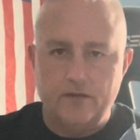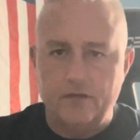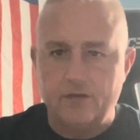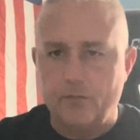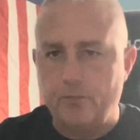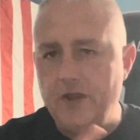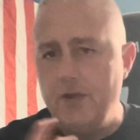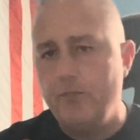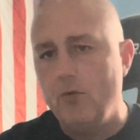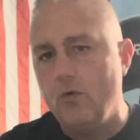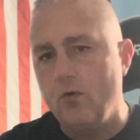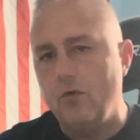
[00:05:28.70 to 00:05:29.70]
the
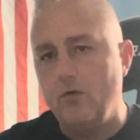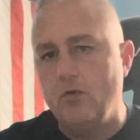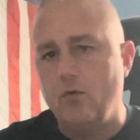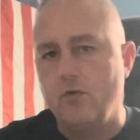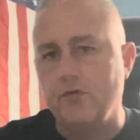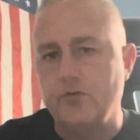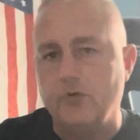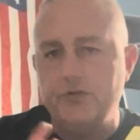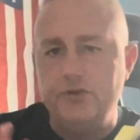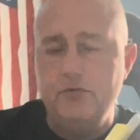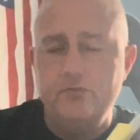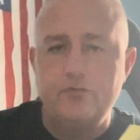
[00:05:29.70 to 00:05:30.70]
people on
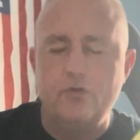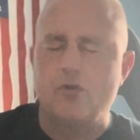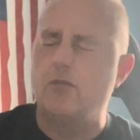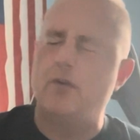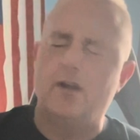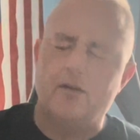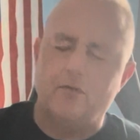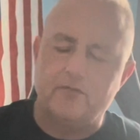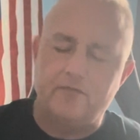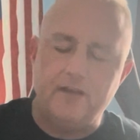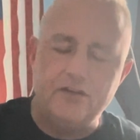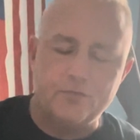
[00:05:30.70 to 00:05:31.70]
YouTube or on
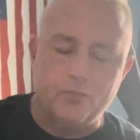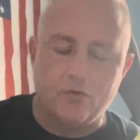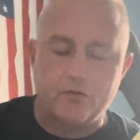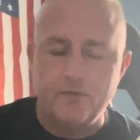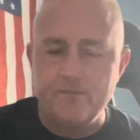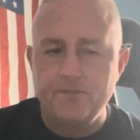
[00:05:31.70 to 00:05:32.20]
Facebook